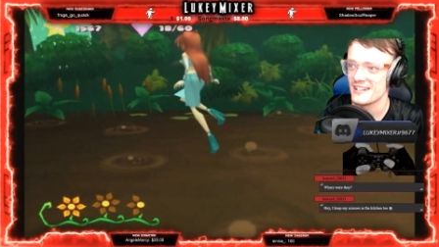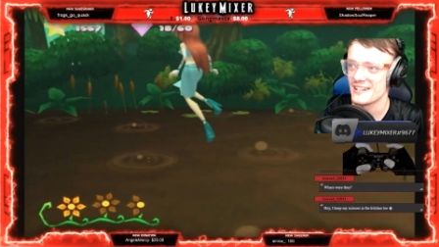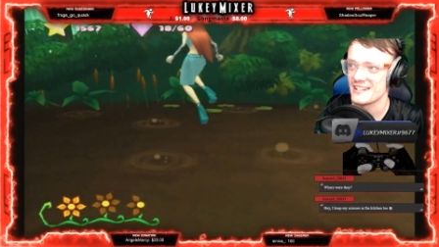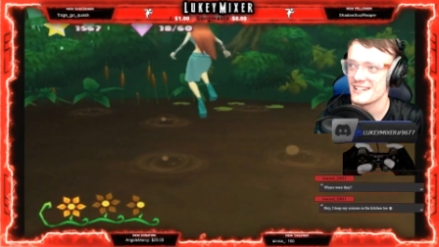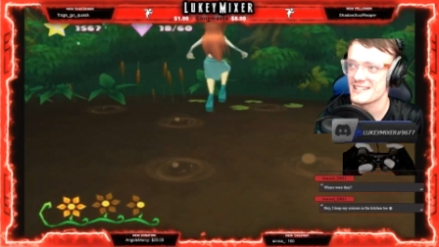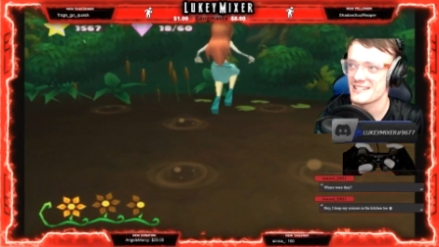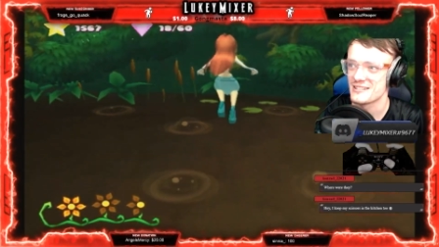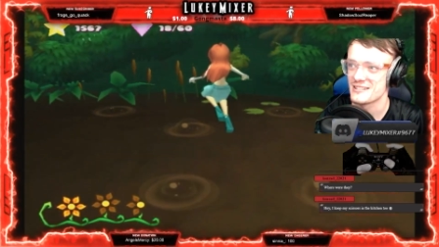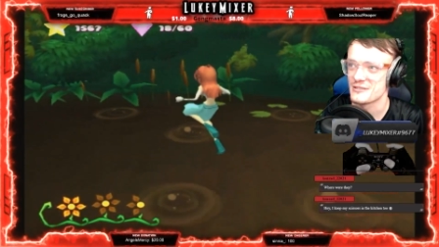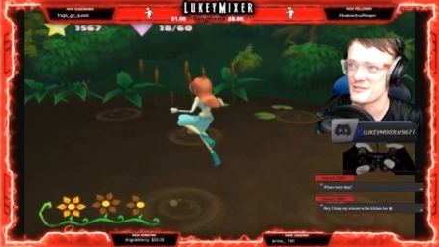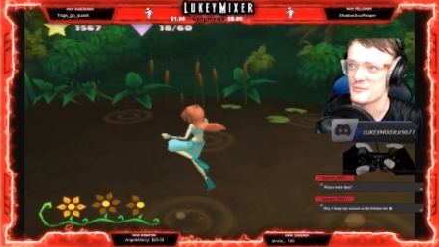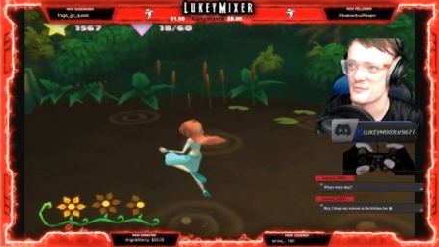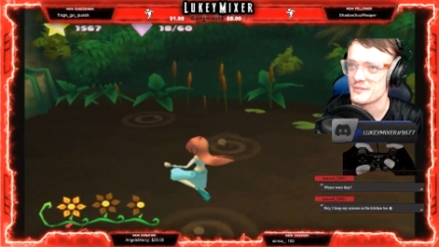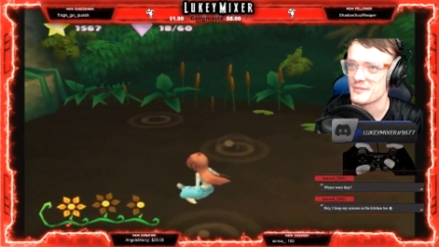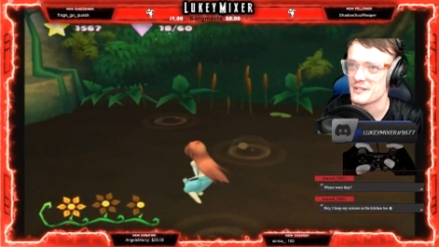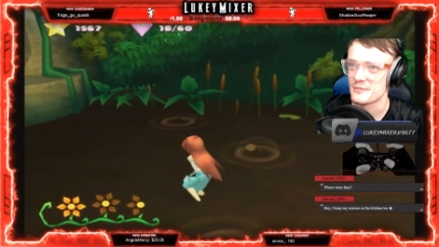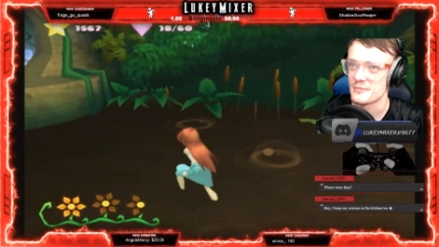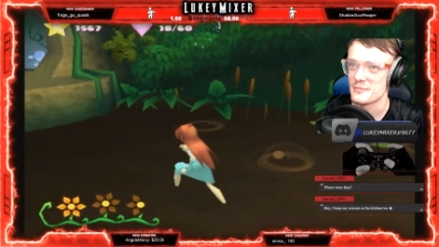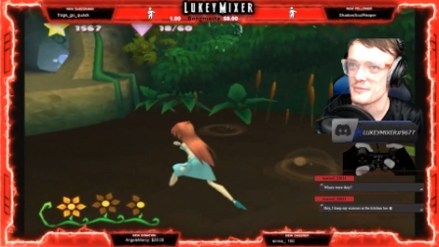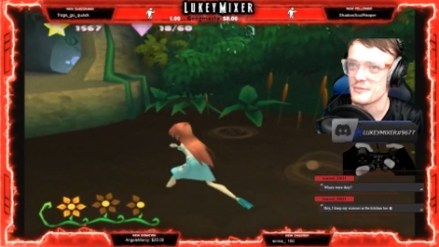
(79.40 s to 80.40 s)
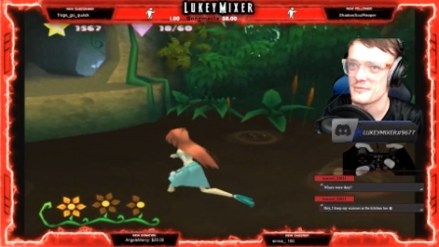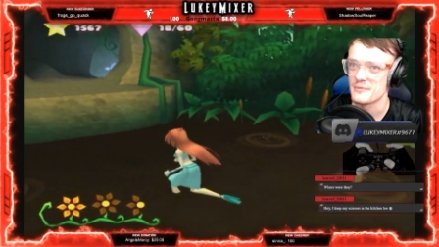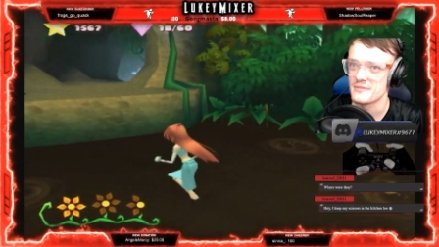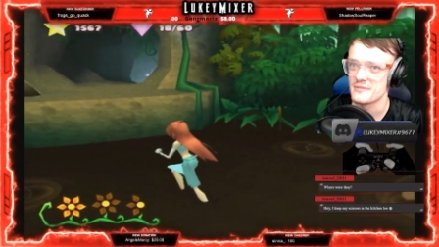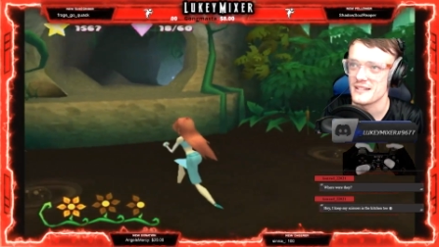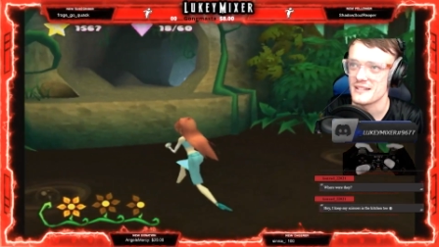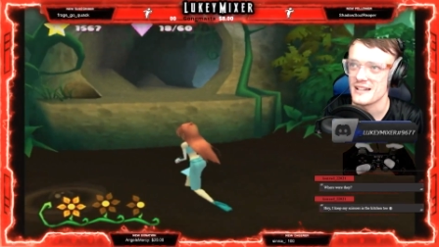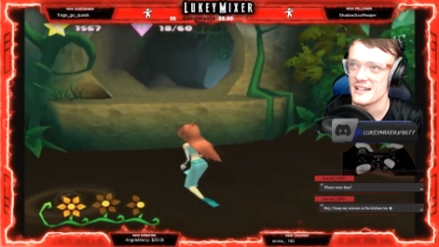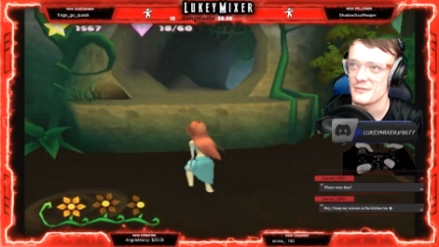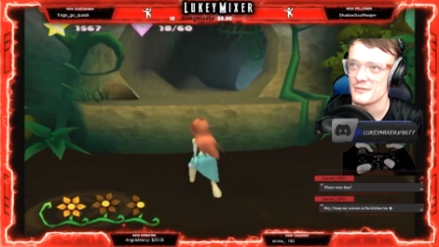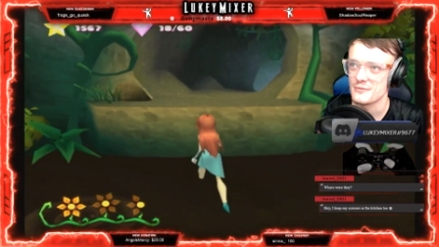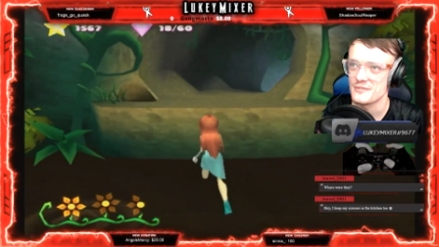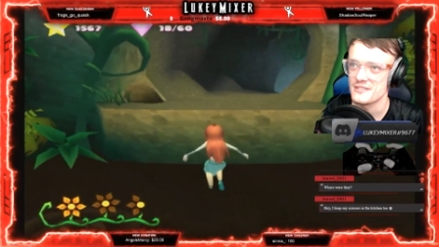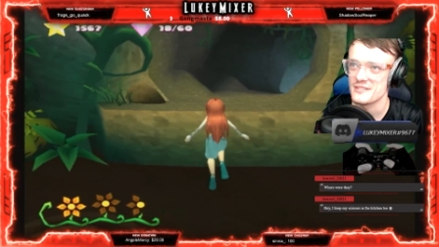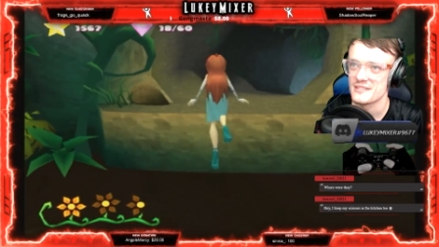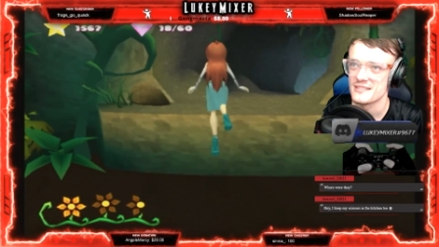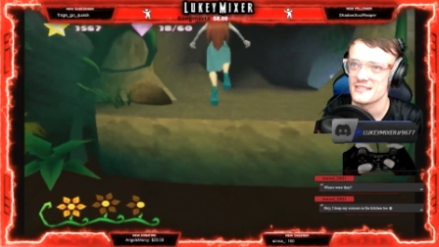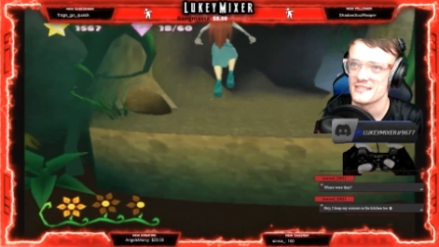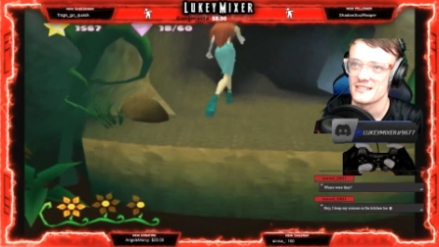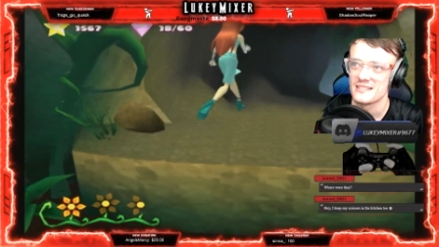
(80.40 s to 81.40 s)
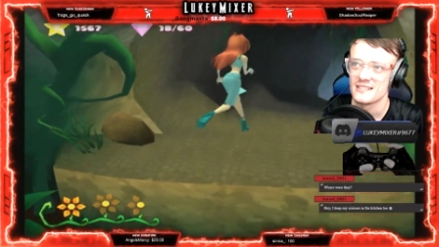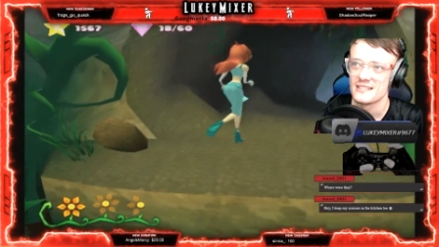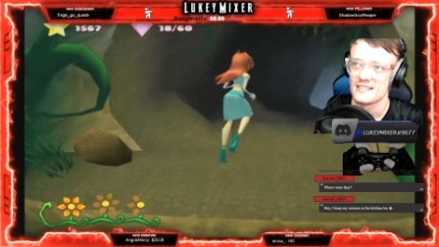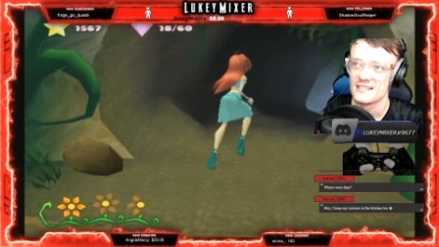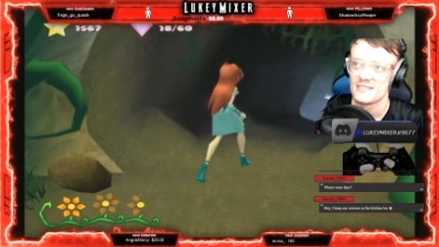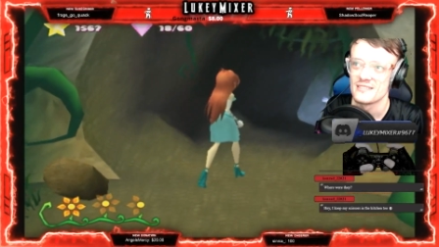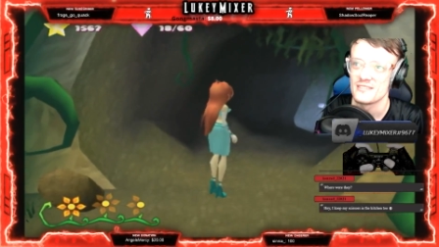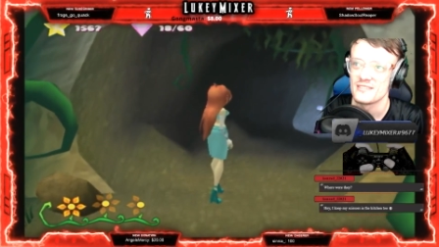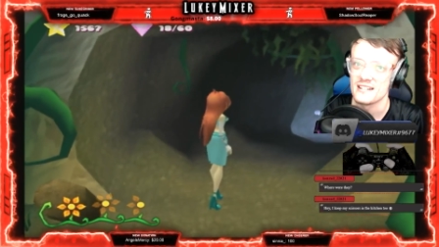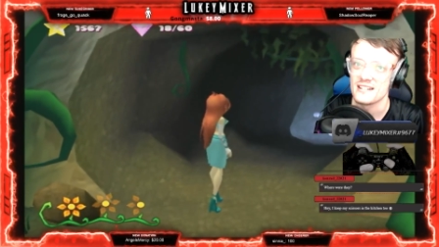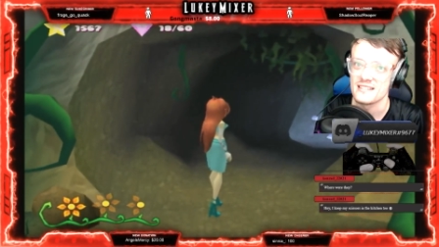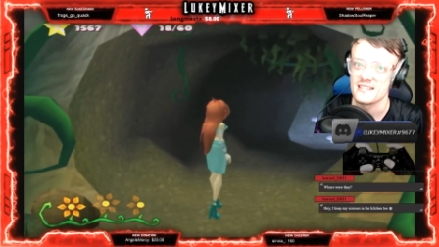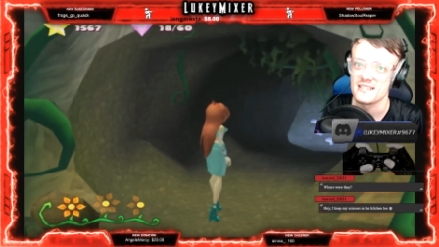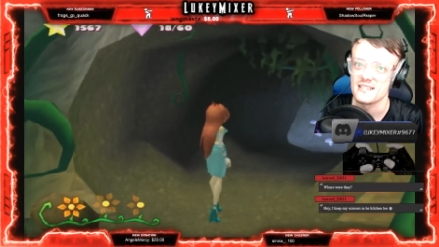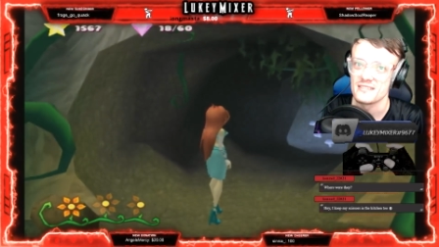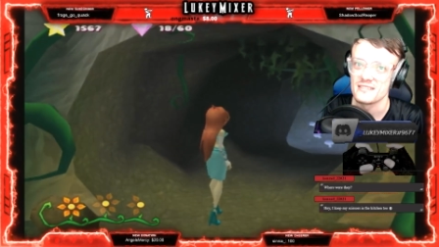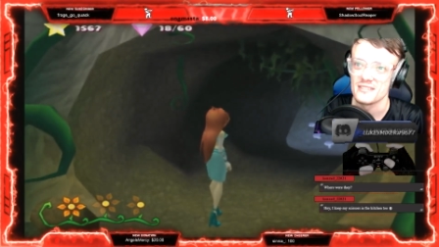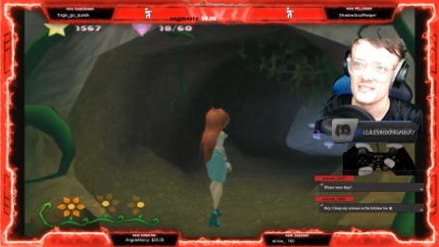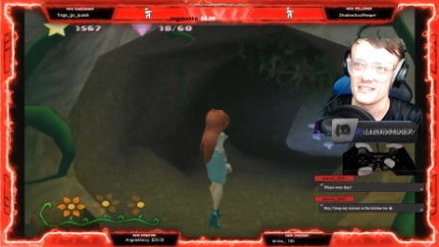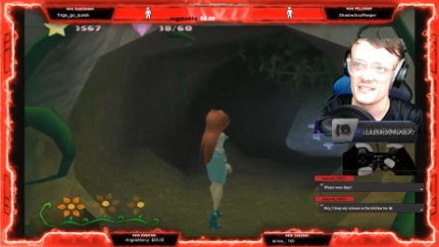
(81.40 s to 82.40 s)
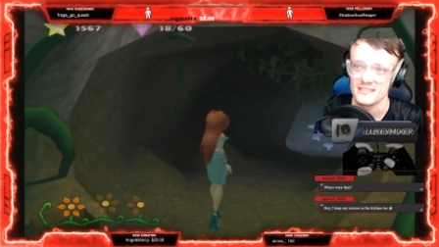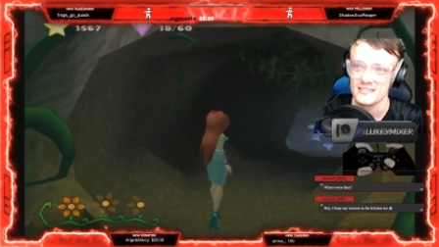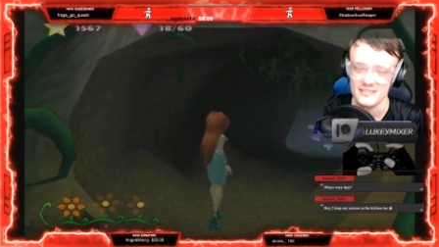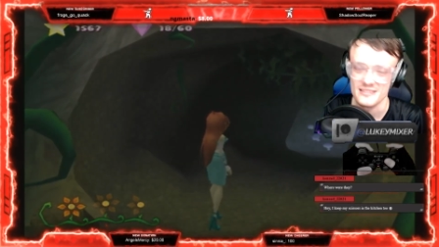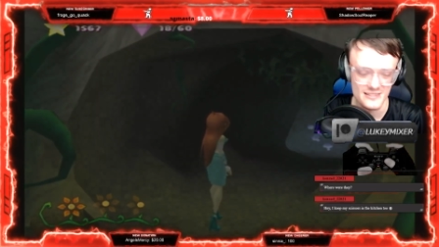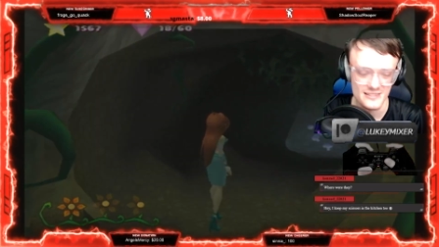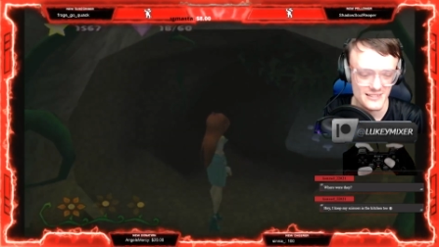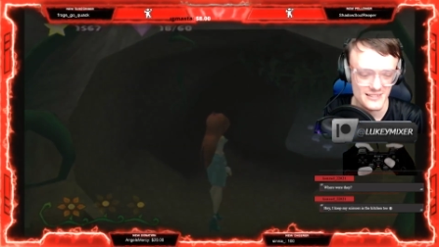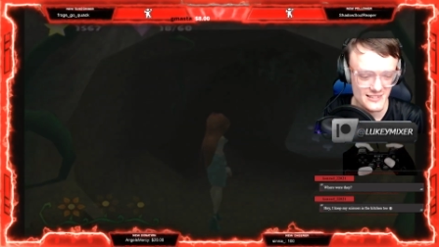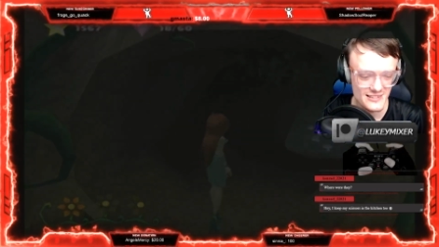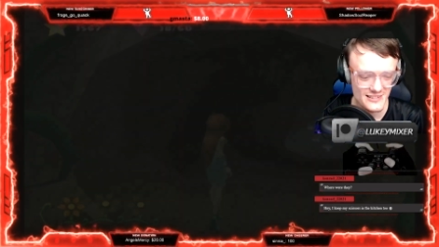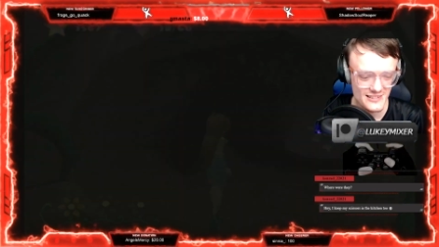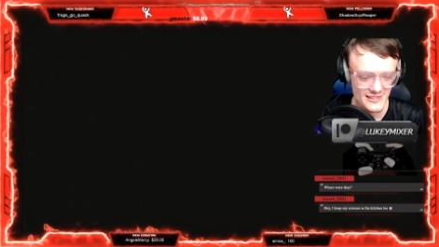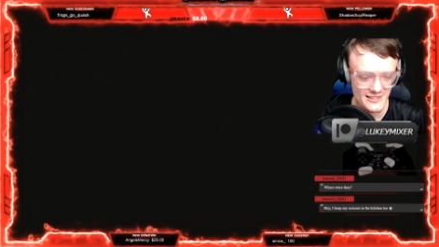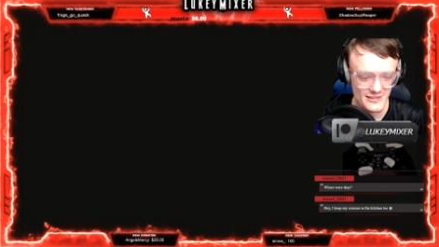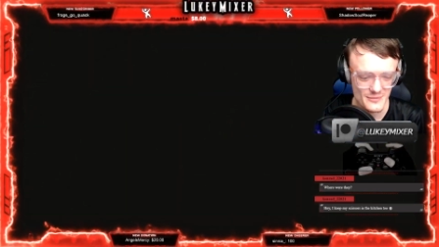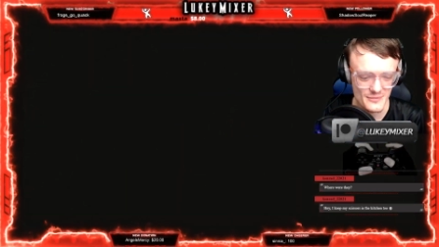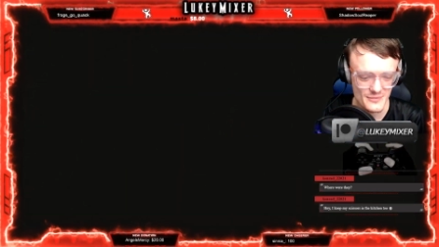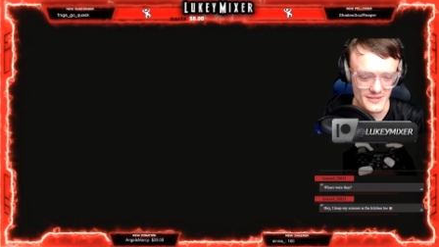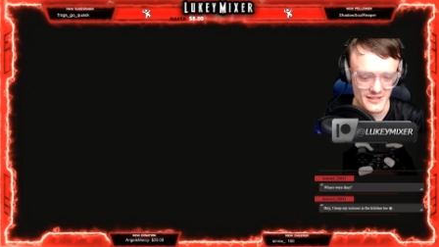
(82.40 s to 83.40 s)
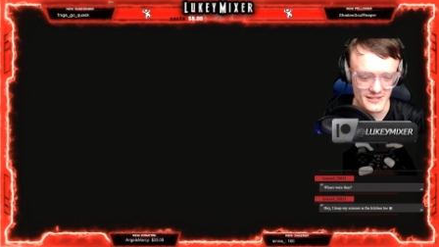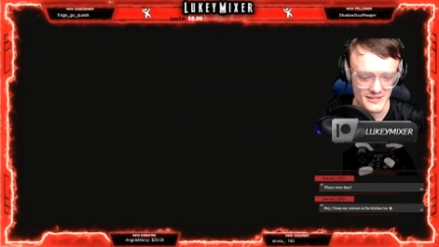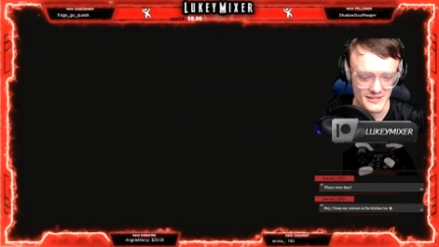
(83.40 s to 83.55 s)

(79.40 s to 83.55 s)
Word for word: you just jump into bubbles? Ouch. And that's it, I think. Man.